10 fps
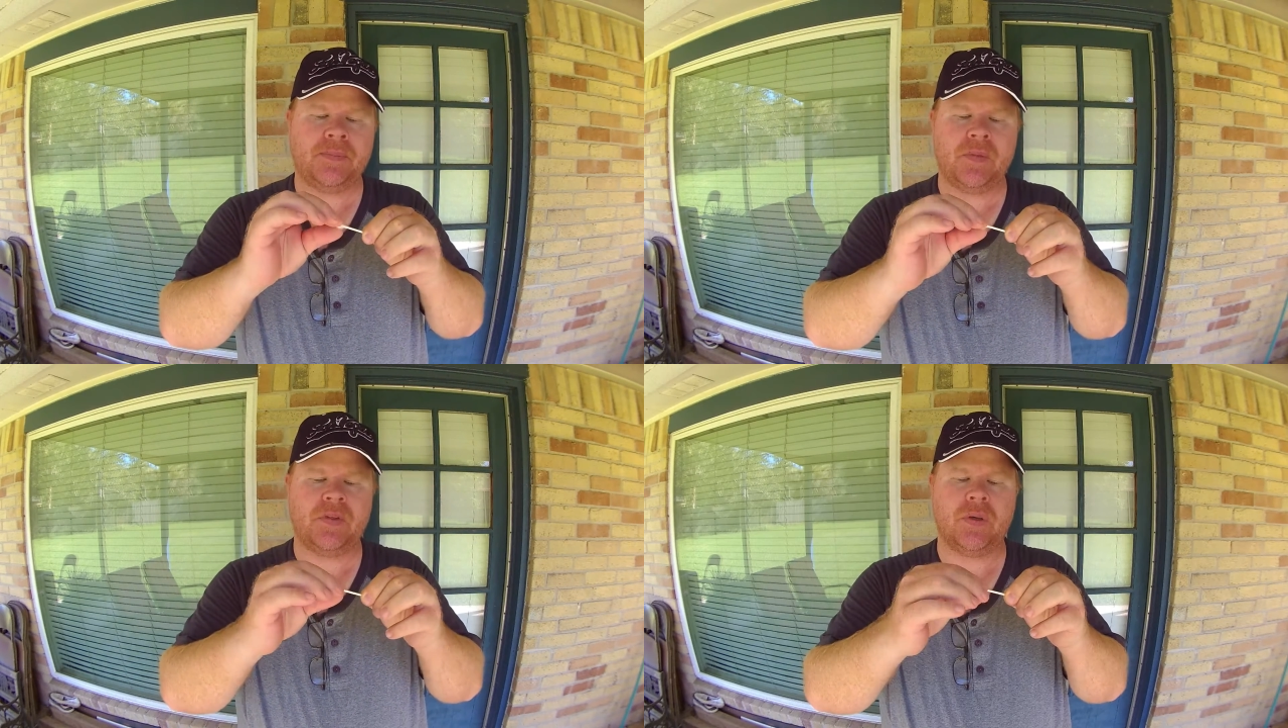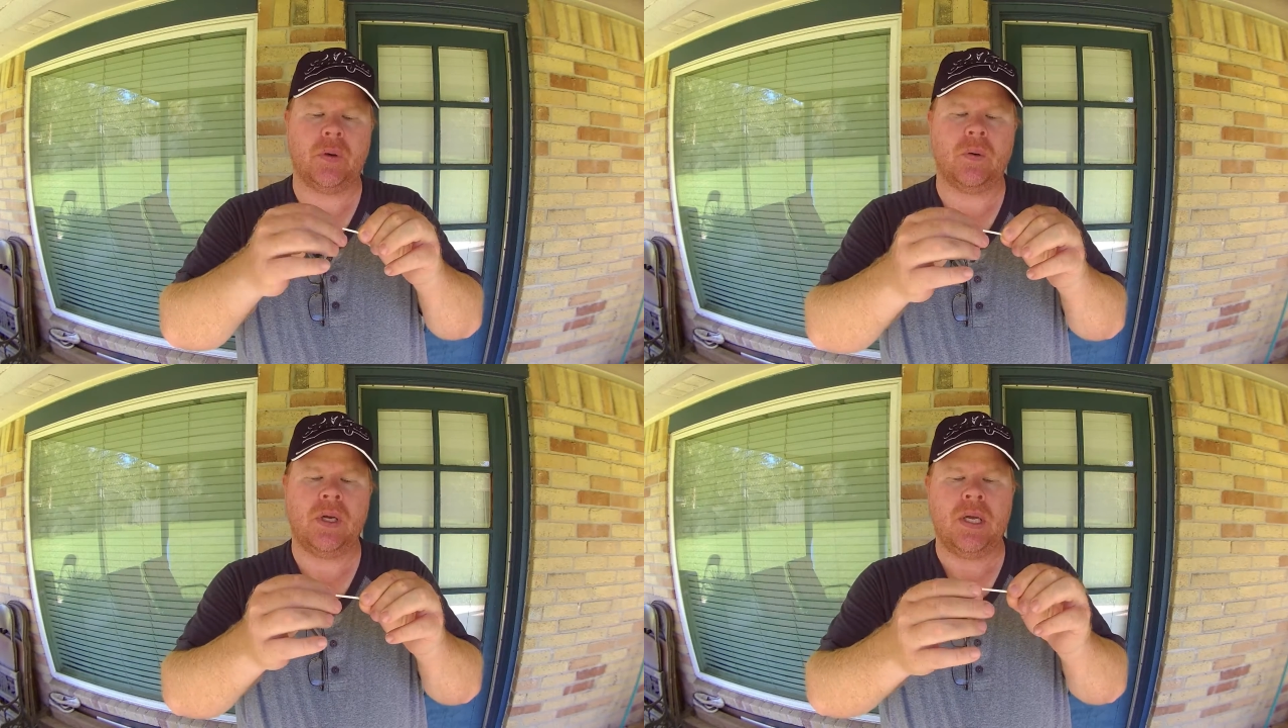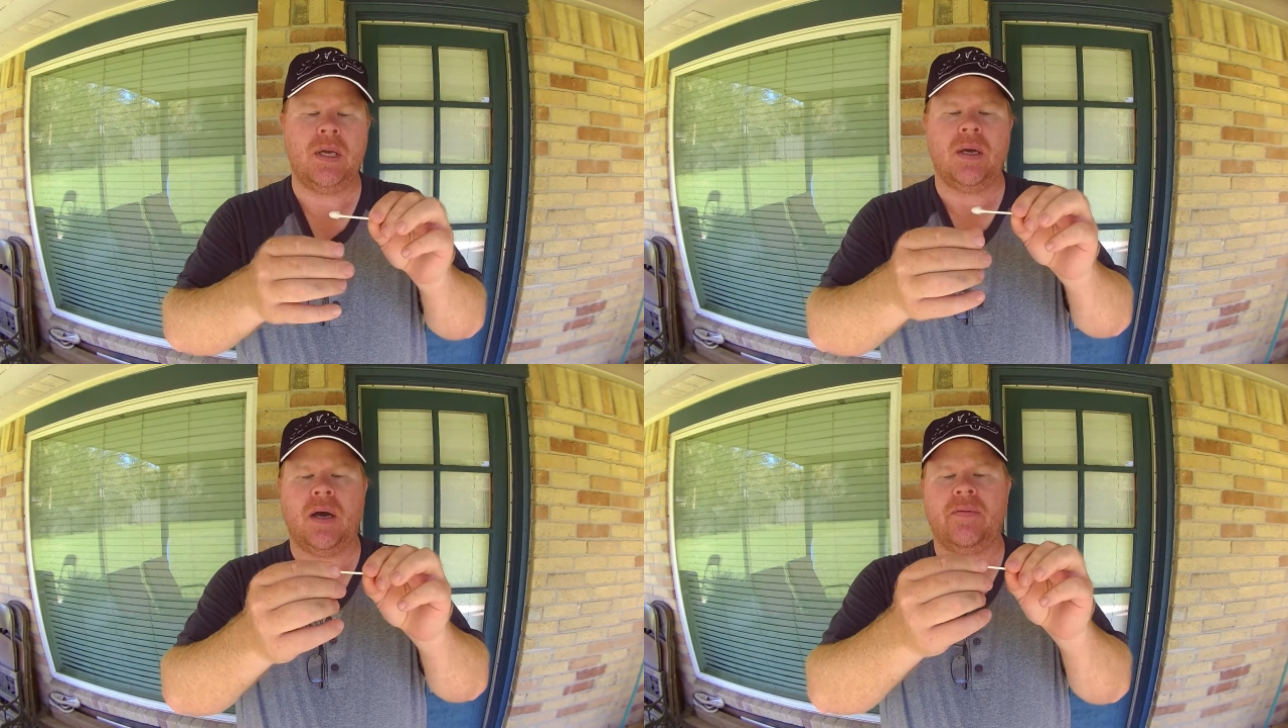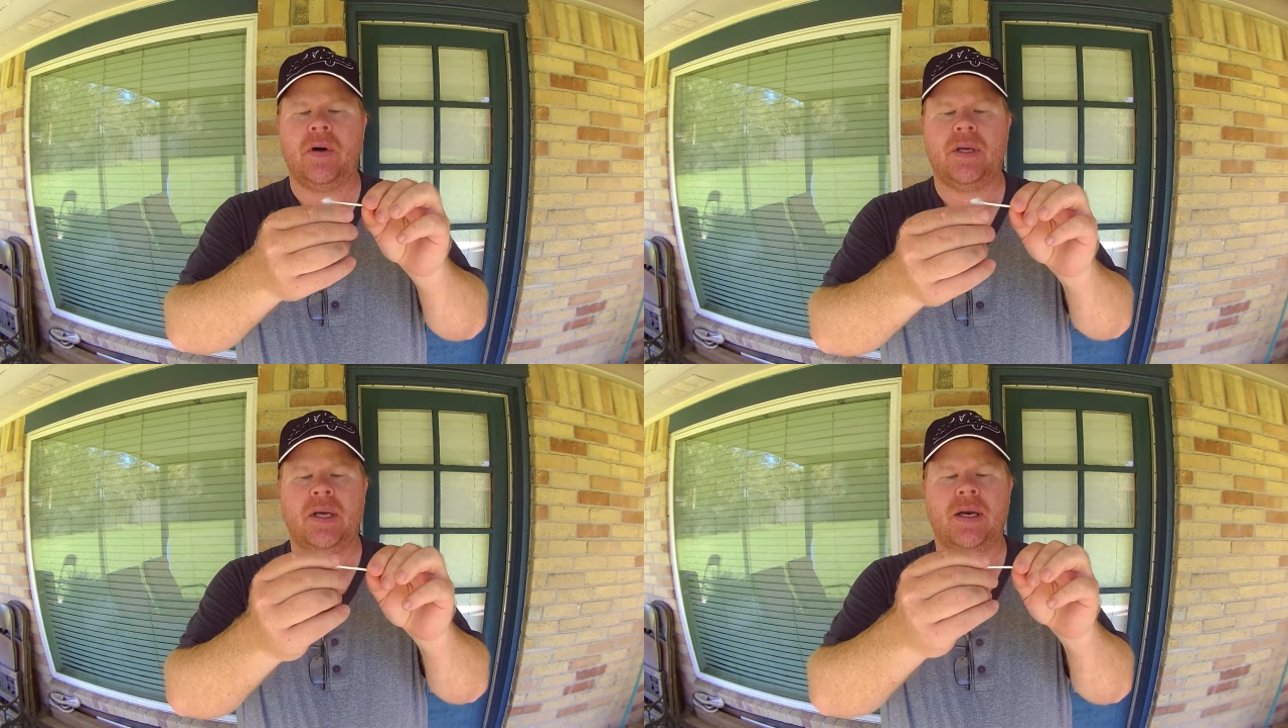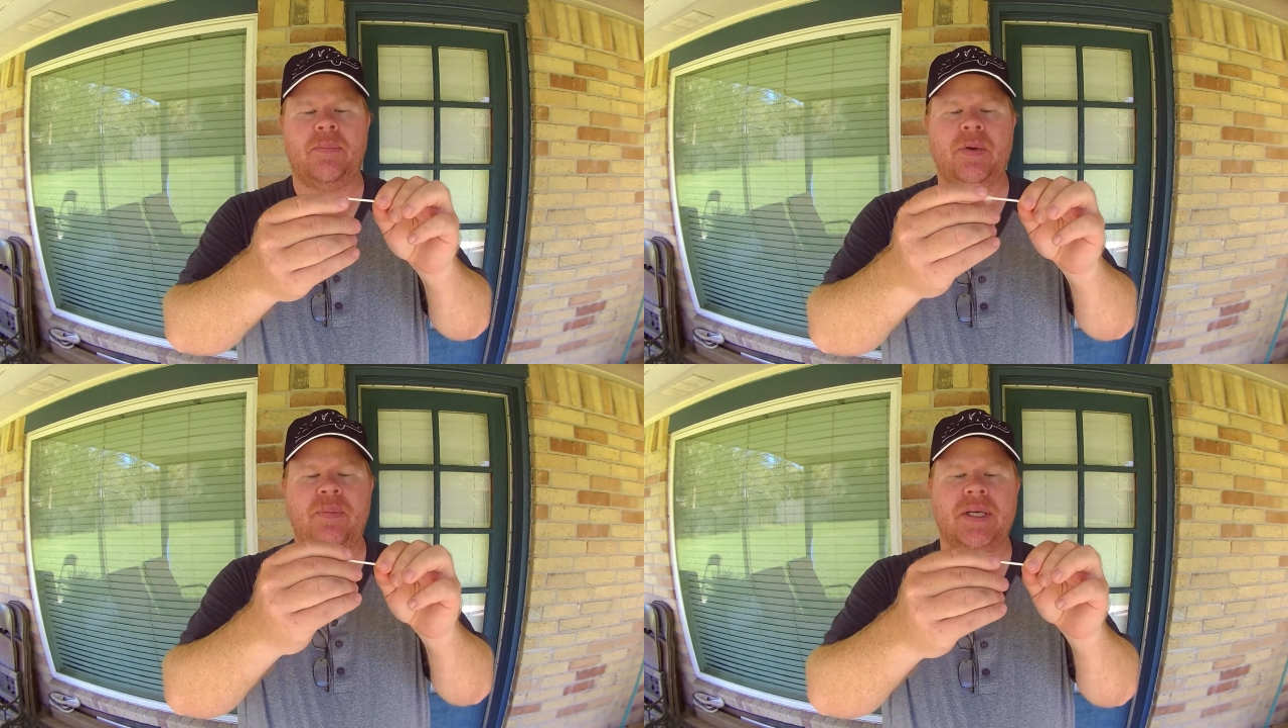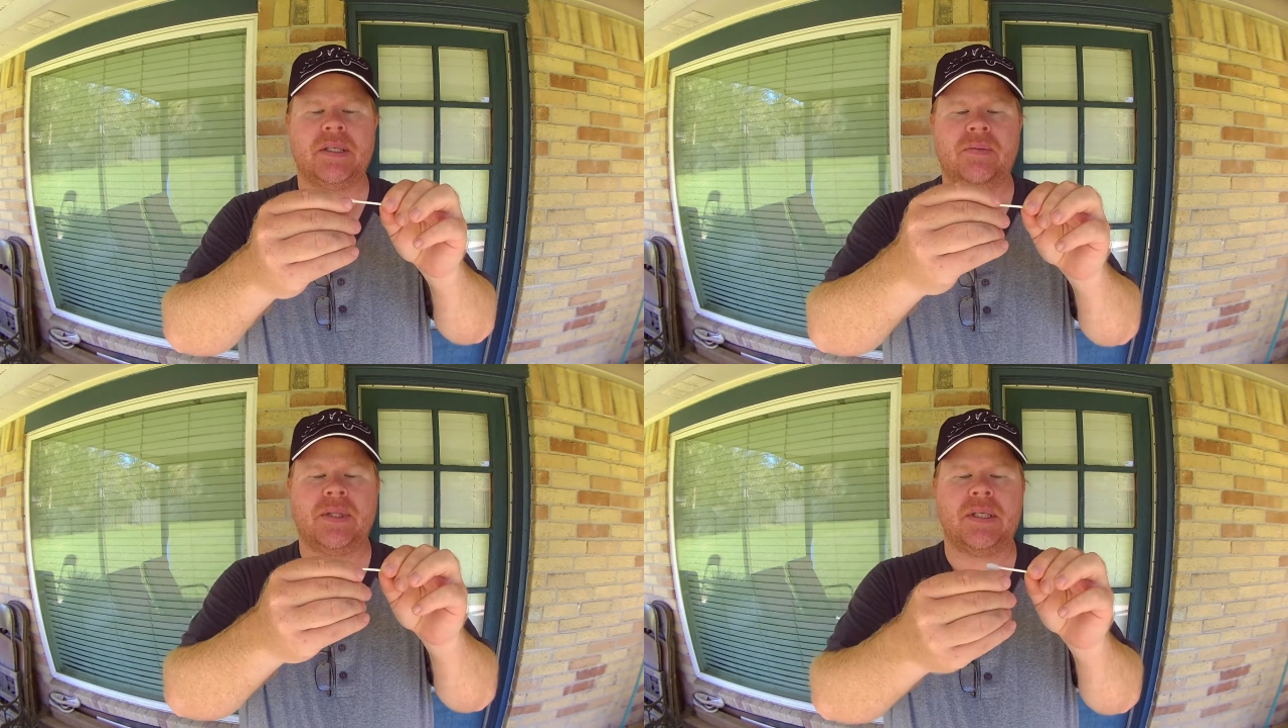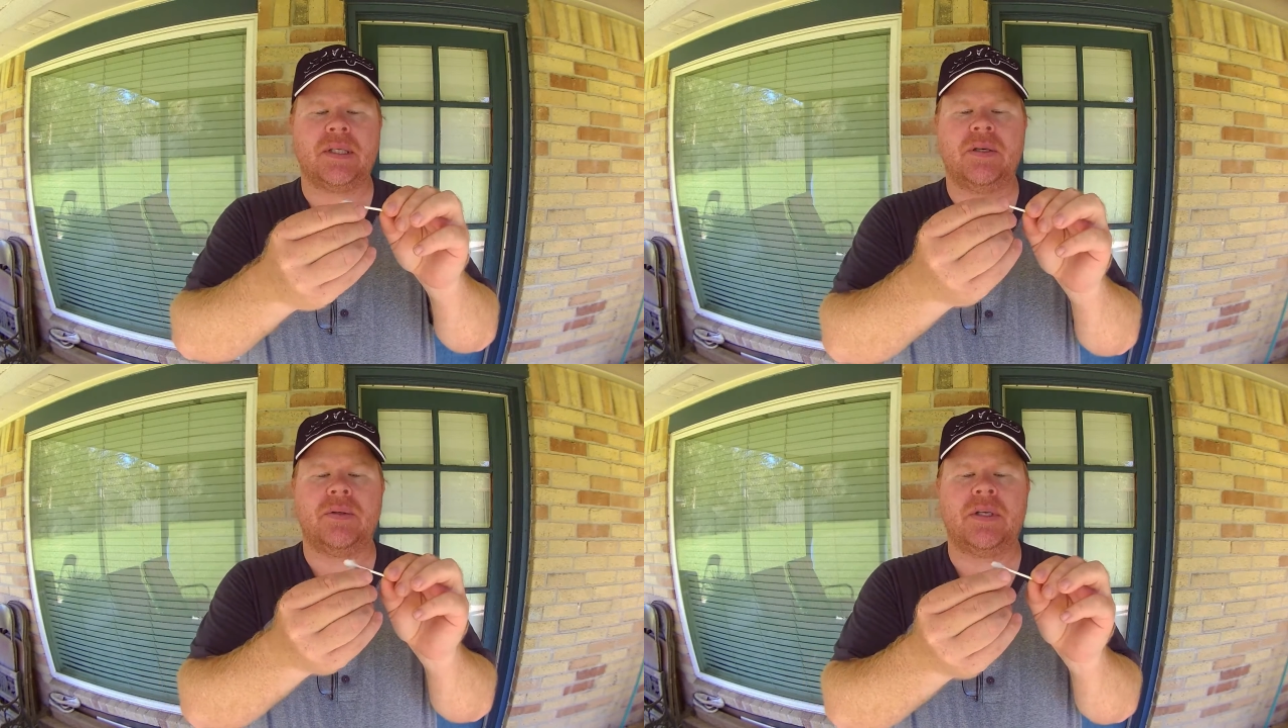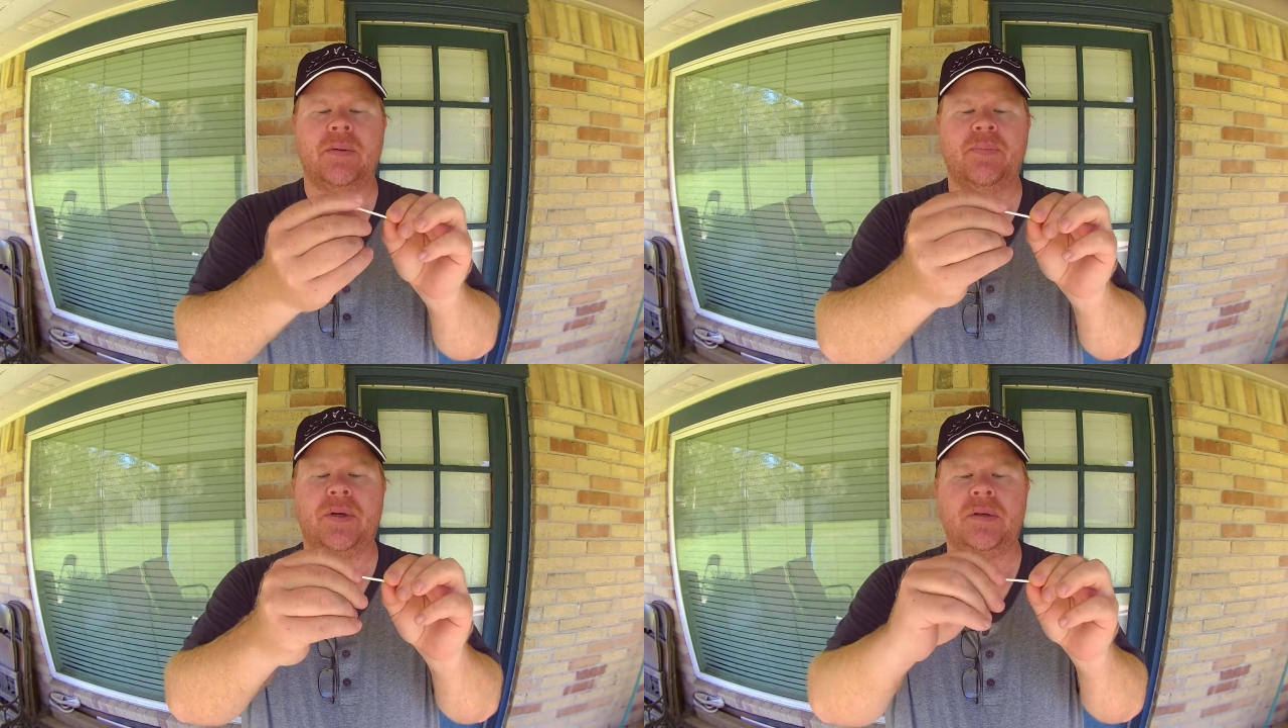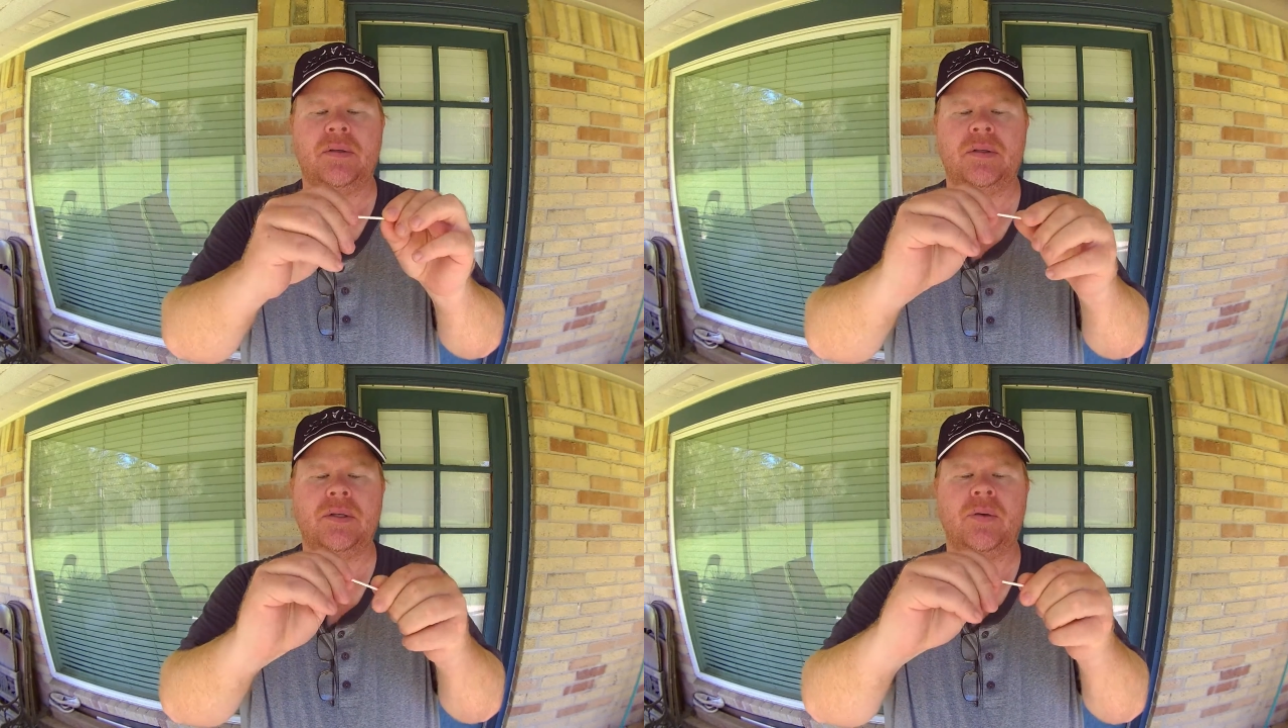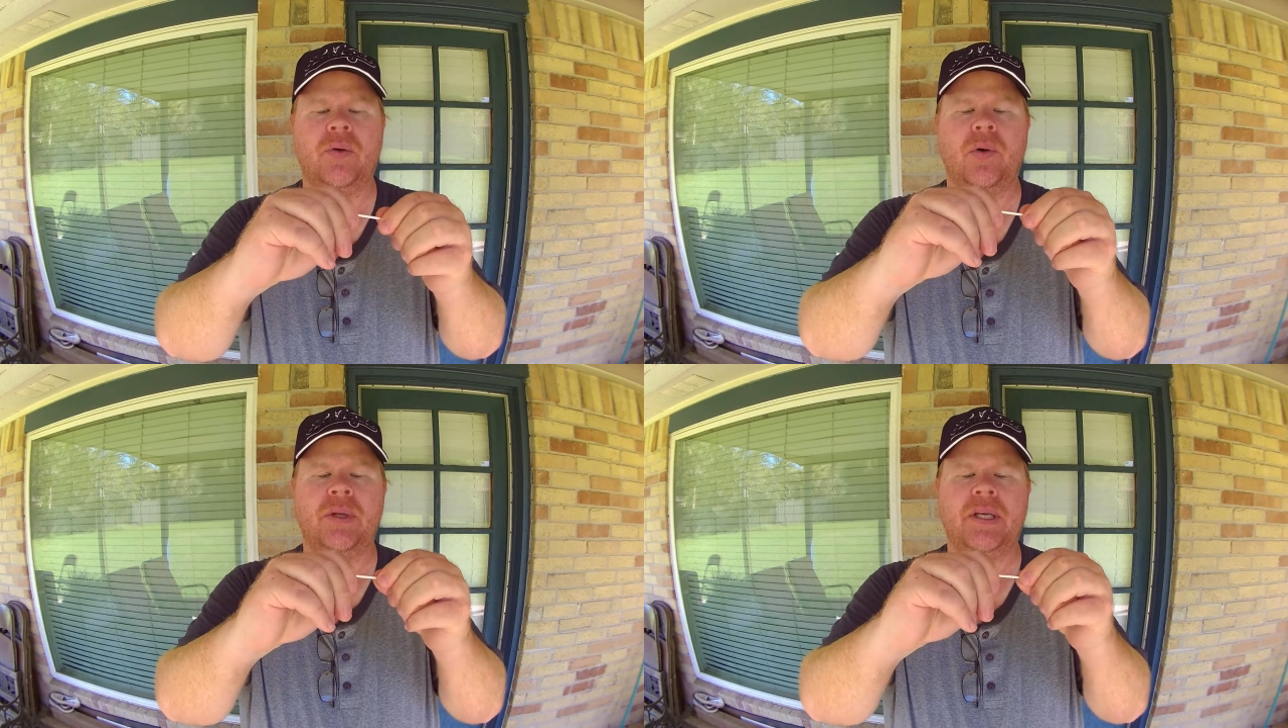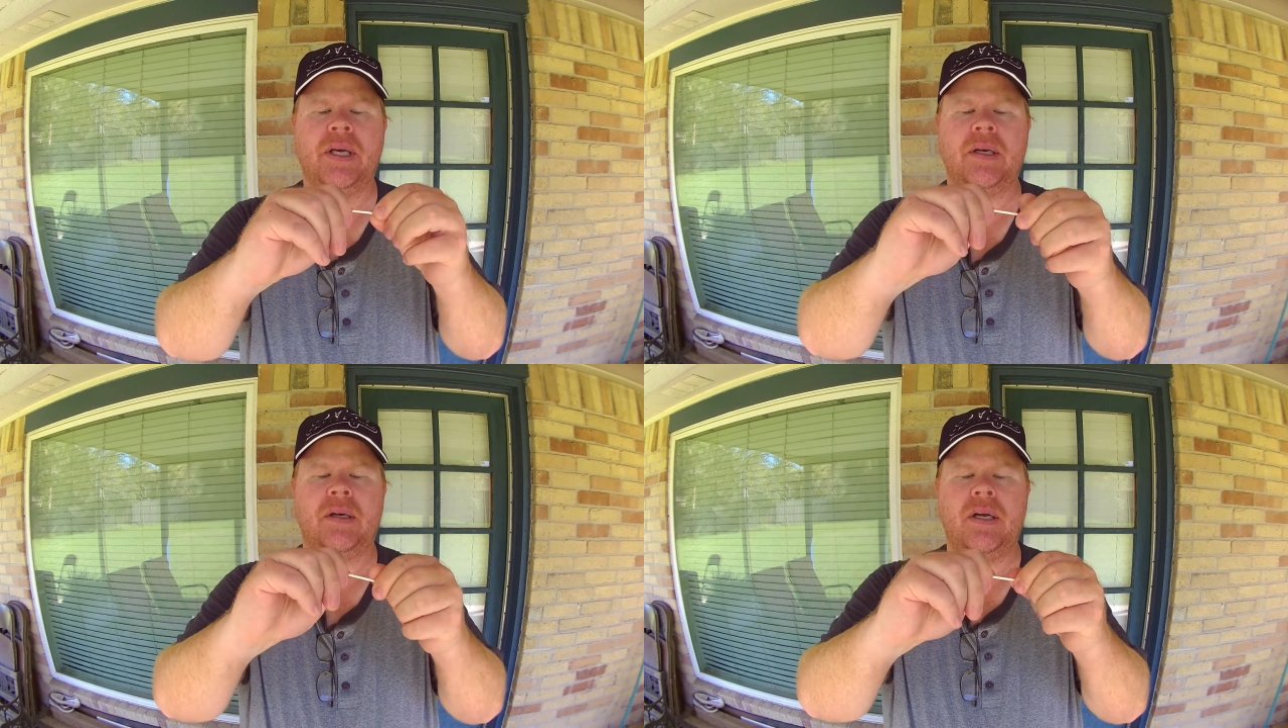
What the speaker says: So I've already kind of been messing with this Q-tip, but you know, normally you get